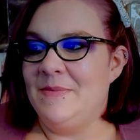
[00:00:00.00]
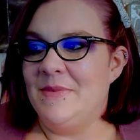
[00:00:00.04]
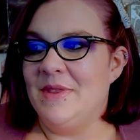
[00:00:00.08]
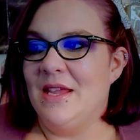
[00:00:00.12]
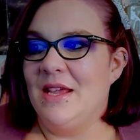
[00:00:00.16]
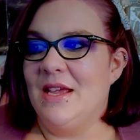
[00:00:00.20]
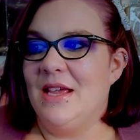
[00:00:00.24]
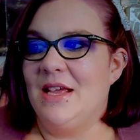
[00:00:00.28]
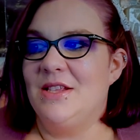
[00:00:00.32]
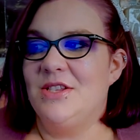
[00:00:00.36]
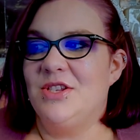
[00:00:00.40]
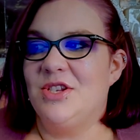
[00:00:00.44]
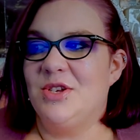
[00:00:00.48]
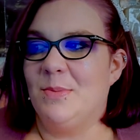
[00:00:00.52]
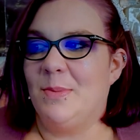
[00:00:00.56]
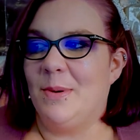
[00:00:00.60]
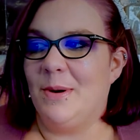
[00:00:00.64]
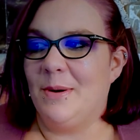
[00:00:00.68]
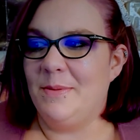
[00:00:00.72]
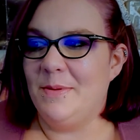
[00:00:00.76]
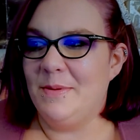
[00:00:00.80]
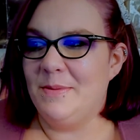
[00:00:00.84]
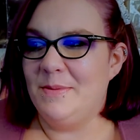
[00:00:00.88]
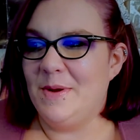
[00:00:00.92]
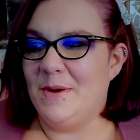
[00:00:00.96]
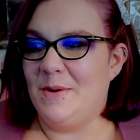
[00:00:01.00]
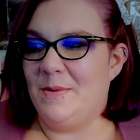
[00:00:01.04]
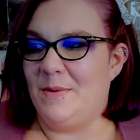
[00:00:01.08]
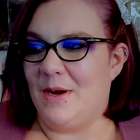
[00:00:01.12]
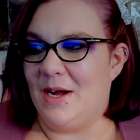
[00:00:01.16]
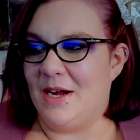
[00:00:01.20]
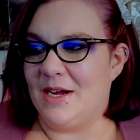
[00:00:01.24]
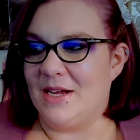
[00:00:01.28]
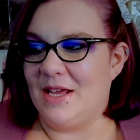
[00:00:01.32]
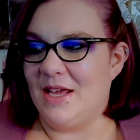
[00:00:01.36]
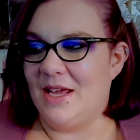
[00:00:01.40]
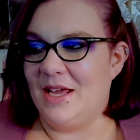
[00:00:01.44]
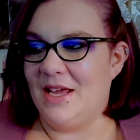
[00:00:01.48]
in suburban
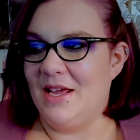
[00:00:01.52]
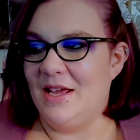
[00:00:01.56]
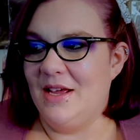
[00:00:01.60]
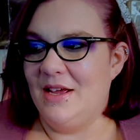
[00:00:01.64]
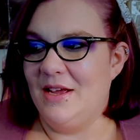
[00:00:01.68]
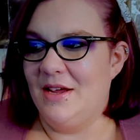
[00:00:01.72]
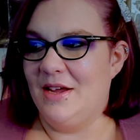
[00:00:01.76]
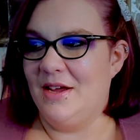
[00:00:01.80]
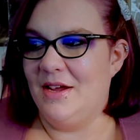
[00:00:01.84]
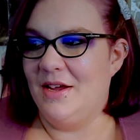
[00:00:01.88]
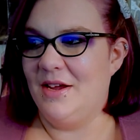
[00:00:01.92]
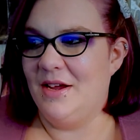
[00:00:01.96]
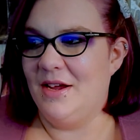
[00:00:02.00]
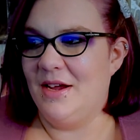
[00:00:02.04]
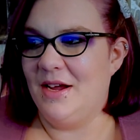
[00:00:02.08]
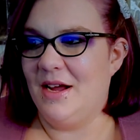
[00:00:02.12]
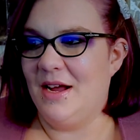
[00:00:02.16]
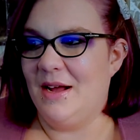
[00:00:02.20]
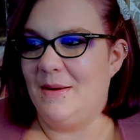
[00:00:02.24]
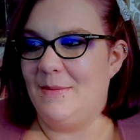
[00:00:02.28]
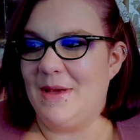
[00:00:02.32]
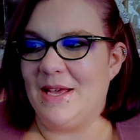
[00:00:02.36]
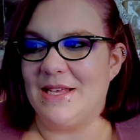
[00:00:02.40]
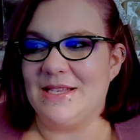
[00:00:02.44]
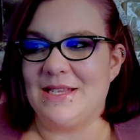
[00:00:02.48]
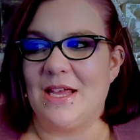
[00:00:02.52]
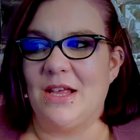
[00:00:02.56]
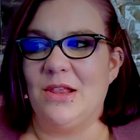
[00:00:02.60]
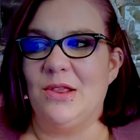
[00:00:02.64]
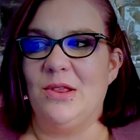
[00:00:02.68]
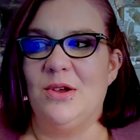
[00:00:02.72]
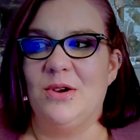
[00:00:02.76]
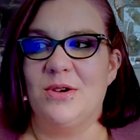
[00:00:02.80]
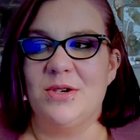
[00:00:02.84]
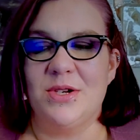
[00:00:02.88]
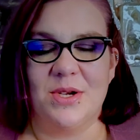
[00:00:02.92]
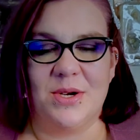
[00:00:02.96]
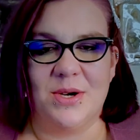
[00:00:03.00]
Milwaukee. As I
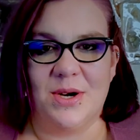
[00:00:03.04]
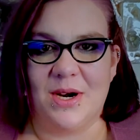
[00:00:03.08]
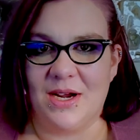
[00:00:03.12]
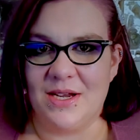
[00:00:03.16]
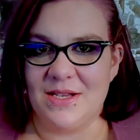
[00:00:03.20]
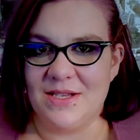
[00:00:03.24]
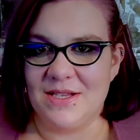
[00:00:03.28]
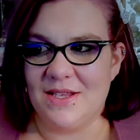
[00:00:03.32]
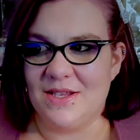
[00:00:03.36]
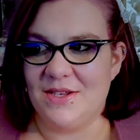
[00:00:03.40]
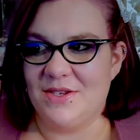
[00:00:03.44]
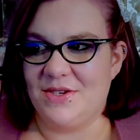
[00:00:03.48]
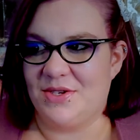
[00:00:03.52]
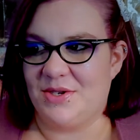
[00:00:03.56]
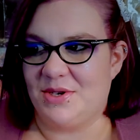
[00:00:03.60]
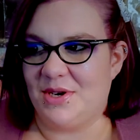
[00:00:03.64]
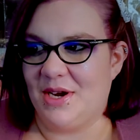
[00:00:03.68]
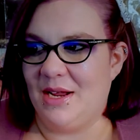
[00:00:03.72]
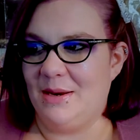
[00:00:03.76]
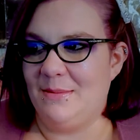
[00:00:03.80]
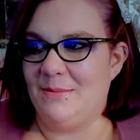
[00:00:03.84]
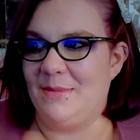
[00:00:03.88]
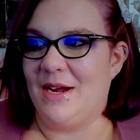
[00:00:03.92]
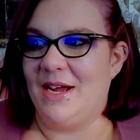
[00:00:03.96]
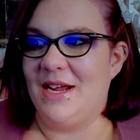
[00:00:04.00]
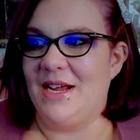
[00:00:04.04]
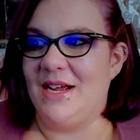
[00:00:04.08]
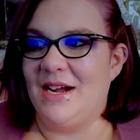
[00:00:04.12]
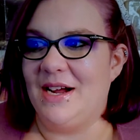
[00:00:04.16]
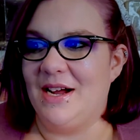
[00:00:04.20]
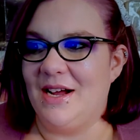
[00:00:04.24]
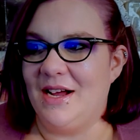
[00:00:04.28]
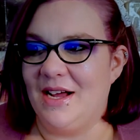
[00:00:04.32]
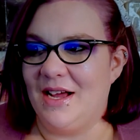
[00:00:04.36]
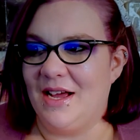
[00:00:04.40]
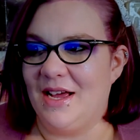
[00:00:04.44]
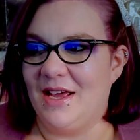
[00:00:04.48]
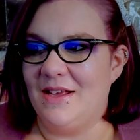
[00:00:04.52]
looked across the street, my
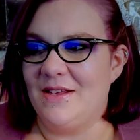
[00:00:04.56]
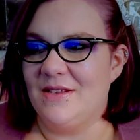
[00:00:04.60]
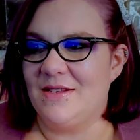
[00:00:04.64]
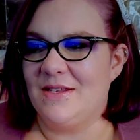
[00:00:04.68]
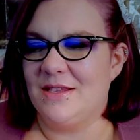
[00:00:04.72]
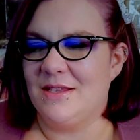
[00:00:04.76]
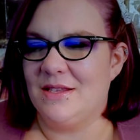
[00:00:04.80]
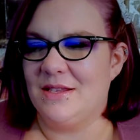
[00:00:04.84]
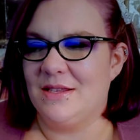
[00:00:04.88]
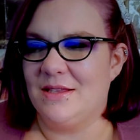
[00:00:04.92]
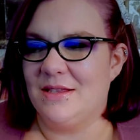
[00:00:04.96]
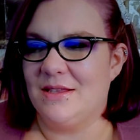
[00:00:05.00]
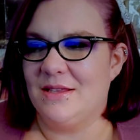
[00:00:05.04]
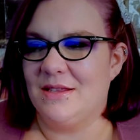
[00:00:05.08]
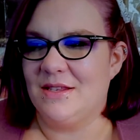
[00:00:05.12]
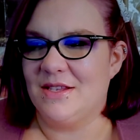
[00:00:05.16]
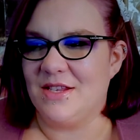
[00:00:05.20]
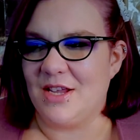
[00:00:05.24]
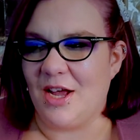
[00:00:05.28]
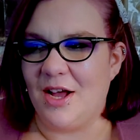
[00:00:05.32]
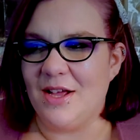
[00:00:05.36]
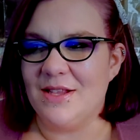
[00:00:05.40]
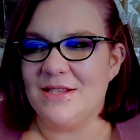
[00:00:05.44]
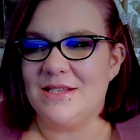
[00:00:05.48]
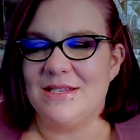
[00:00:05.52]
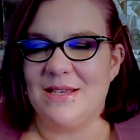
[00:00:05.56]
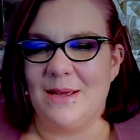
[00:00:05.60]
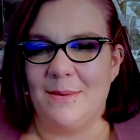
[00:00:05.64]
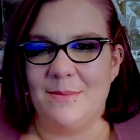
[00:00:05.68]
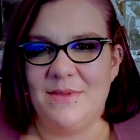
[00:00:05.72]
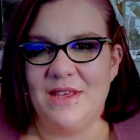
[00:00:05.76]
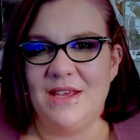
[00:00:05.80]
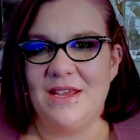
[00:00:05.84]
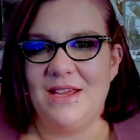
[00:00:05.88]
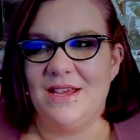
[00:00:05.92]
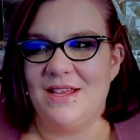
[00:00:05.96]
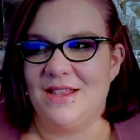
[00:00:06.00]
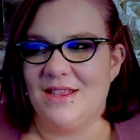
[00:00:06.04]
eyes saw
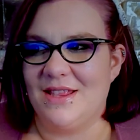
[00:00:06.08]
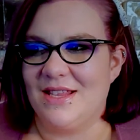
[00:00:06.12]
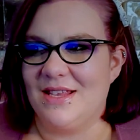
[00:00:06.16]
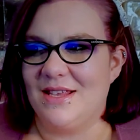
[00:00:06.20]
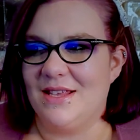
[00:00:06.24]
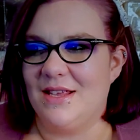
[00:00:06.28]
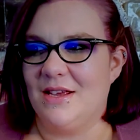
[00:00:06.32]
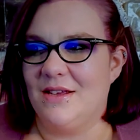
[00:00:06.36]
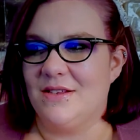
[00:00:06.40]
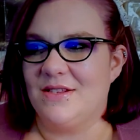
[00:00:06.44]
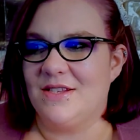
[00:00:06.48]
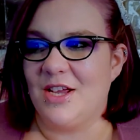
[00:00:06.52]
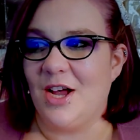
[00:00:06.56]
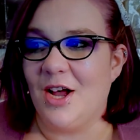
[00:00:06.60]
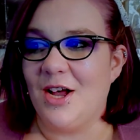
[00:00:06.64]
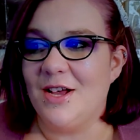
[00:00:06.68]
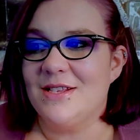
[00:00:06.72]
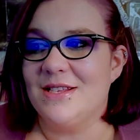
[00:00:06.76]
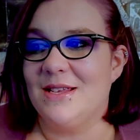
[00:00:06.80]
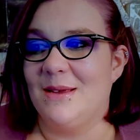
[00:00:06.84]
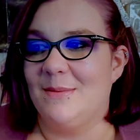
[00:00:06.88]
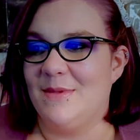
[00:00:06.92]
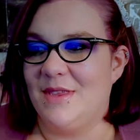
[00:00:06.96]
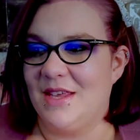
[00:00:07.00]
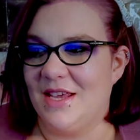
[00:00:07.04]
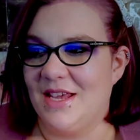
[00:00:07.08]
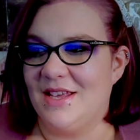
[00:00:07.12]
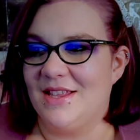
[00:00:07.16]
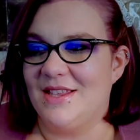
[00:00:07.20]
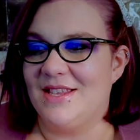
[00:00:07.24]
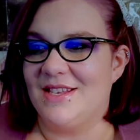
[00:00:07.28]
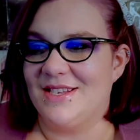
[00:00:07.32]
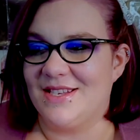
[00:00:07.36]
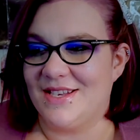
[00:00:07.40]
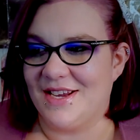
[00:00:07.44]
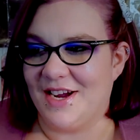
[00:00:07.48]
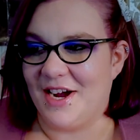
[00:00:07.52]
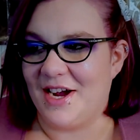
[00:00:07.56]
something in the
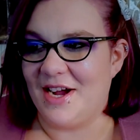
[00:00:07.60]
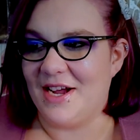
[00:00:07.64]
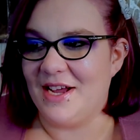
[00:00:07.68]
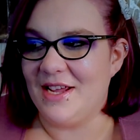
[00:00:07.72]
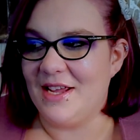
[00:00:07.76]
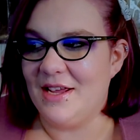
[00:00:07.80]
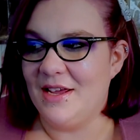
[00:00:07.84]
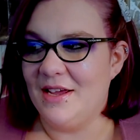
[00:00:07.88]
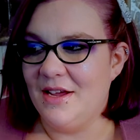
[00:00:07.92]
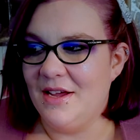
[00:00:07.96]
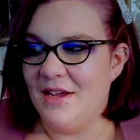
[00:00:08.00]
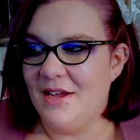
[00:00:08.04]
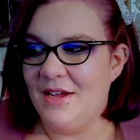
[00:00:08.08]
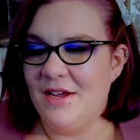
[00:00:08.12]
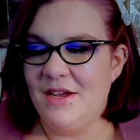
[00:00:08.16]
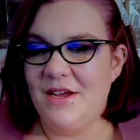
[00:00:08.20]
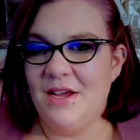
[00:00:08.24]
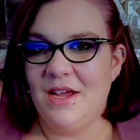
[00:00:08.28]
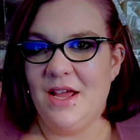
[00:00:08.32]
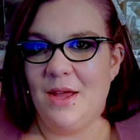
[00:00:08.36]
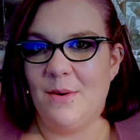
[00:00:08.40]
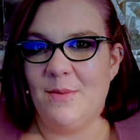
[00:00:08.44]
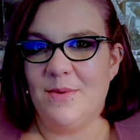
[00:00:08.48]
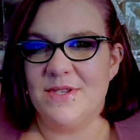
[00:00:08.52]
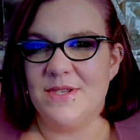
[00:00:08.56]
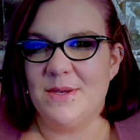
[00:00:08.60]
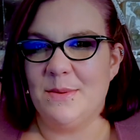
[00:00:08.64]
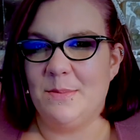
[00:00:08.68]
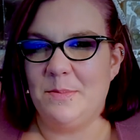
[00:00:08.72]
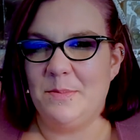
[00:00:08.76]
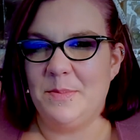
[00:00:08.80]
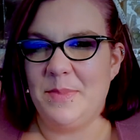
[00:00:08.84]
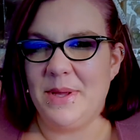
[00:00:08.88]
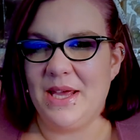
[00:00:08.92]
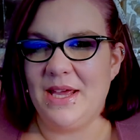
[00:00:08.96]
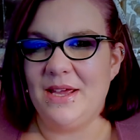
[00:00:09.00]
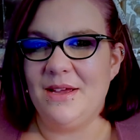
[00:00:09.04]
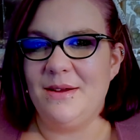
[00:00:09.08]
sky. It was a
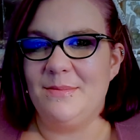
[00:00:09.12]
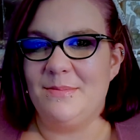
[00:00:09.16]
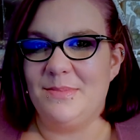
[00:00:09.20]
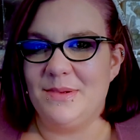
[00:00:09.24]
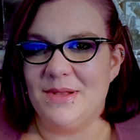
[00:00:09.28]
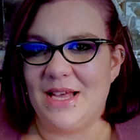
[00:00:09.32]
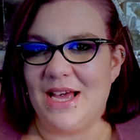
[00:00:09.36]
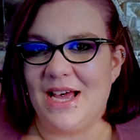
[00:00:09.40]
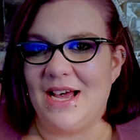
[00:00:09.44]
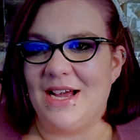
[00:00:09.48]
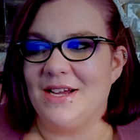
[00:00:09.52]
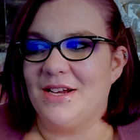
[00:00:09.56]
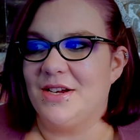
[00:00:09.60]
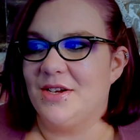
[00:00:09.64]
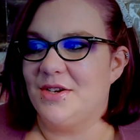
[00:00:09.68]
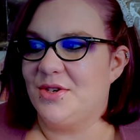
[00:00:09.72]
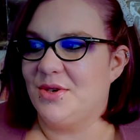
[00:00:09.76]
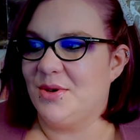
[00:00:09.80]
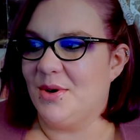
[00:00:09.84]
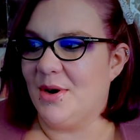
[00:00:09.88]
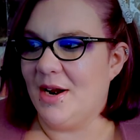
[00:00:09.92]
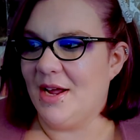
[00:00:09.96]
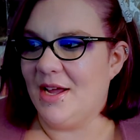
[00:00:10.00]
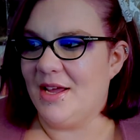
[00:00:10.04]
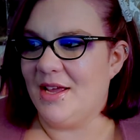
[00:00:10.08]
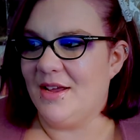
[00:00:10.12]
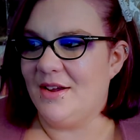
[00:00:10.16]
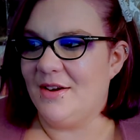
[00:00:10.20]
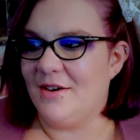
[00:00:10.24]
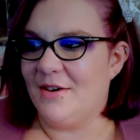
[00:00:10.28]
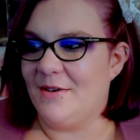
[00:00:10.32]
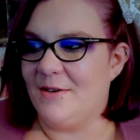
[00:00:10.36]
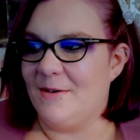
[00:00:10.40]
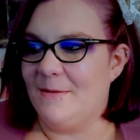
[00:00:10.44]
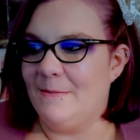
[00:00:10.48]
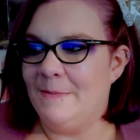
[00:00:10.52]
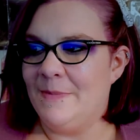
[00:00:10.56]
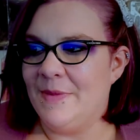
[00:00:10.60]
big black
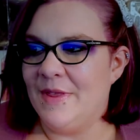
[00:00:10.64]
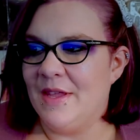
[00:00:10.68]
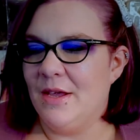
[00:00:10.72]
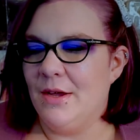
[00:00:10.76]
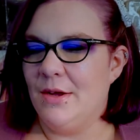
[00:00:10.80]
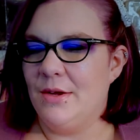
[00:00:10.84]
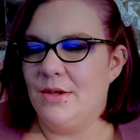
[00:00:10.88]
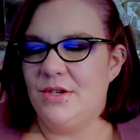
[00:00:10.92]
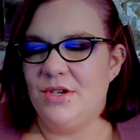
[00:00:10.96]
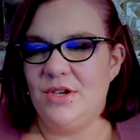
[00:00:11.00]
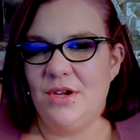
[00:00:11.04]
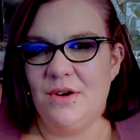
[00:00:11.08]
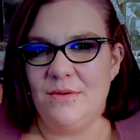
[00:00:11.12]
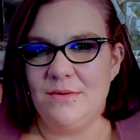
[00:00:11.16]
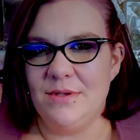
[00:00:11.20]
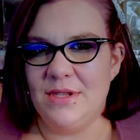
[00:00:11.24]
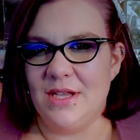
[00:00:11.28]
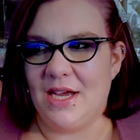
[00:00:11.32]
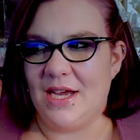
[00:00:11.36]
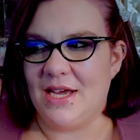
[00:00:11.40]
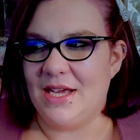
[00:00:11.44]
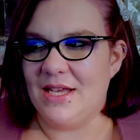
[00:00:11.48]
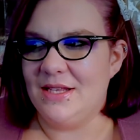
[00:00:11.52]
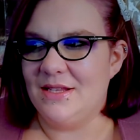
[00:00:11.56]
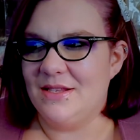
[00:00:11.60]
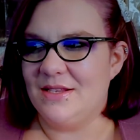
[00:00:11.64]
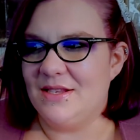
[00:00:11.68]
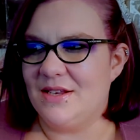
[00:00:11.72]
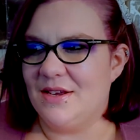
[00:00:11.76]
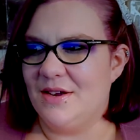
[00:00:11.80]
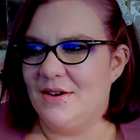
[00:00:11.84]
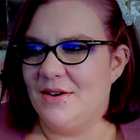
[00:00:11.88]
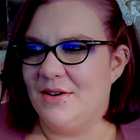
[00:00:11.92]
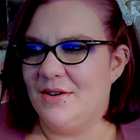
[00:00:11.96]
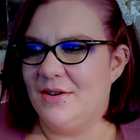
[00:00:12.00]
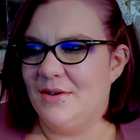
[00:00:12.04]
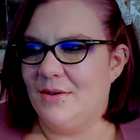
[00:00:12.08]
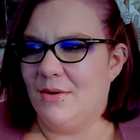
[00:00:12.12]
triangle, no lights
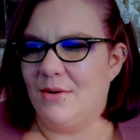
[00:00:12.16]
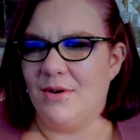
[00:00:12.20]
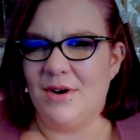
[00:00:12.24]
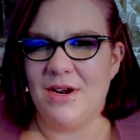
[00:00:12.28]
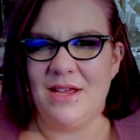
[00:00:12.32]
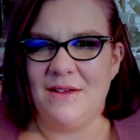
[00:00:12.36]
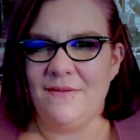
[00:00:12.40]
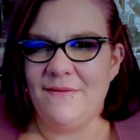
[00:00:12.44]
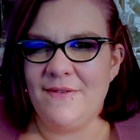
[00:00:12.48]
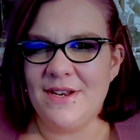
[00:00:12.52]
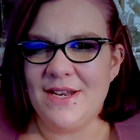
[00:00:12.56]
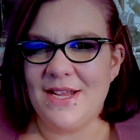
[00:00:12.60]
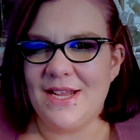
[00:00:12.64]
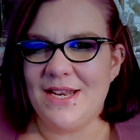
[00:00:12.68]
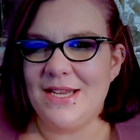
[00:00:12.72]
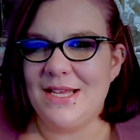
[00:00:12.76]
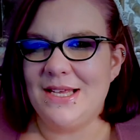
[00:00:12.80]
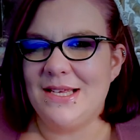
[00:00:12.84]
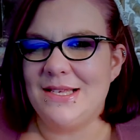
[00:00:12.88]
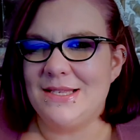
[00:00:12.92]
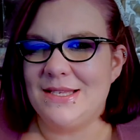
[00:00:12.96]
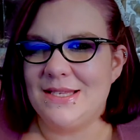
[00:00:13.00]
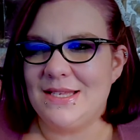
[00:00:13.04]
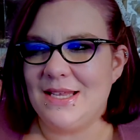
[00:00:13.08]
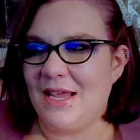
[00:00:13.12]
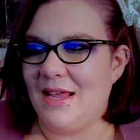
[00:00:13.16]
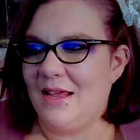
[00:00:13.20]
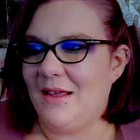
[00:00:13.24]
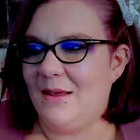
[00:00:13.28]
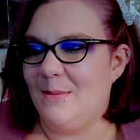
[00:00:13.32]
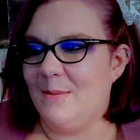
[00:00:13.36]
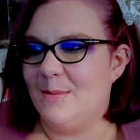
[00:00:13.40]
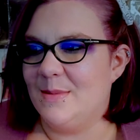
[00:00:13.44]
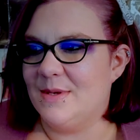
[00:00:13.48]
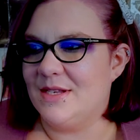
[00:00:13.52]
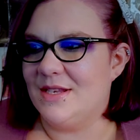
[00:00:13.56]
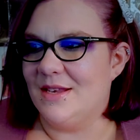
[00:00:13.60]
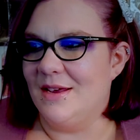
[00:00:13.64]
or even any
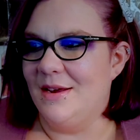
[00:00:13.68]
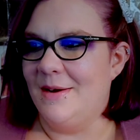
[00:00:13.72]
seams.